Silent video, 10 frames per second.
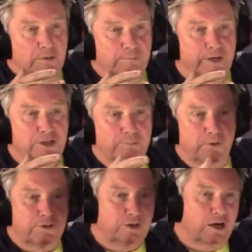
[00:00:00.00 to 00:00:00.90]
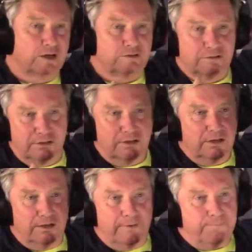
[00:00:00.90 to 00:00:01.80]
Until there's level 2, level
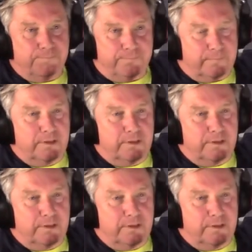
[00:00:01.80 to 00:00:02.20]
3 care, right?